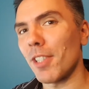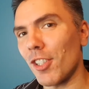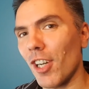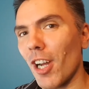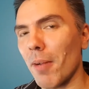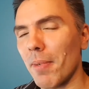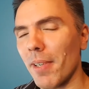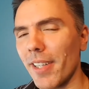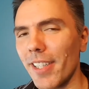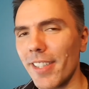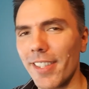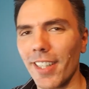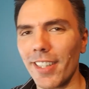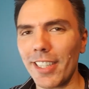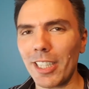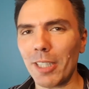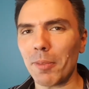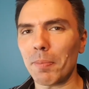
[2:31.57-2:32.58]
drama that's a
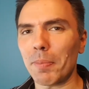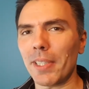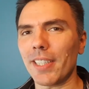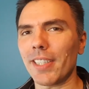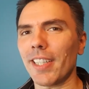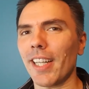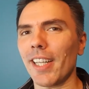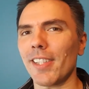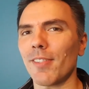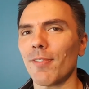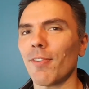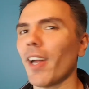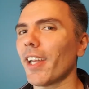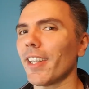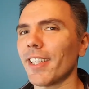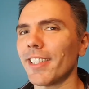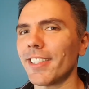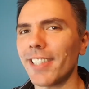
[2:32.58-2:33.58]
little bit less
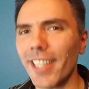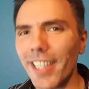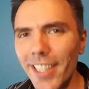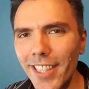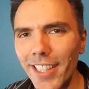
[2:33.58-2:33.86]
violent.